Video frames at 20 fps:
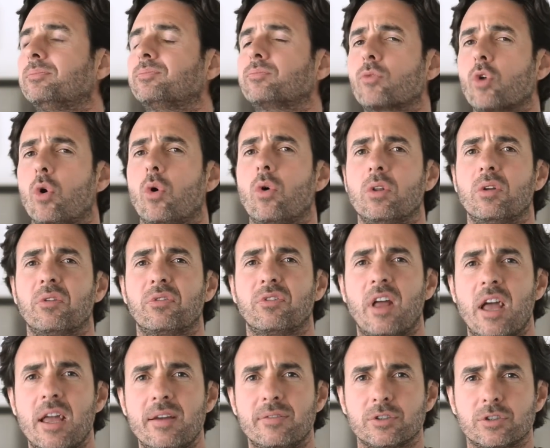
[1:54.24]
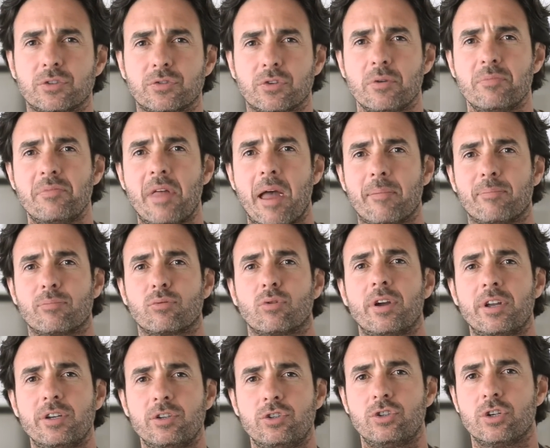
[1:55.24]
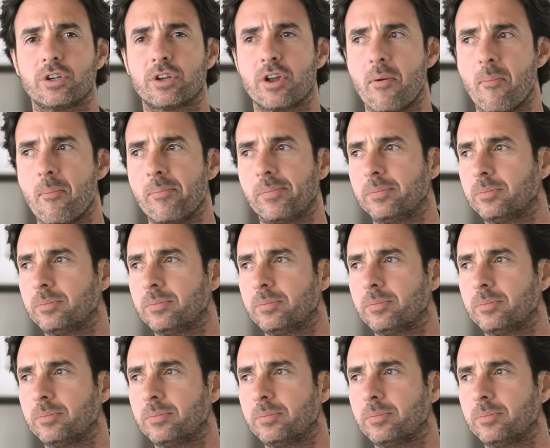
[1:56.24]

All the flavors from that braised chicken,